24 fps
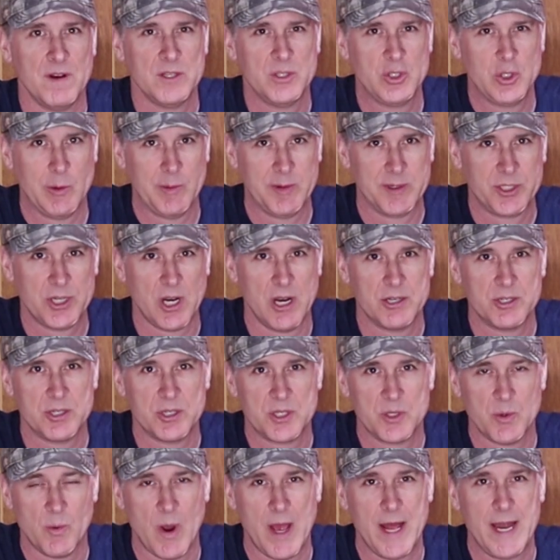a supercharger
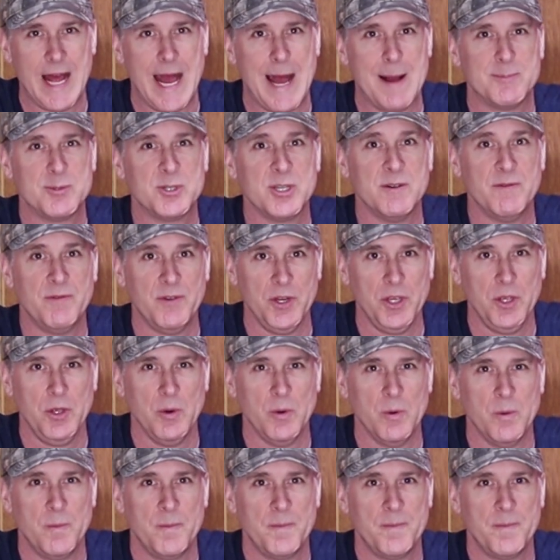is the right option for you.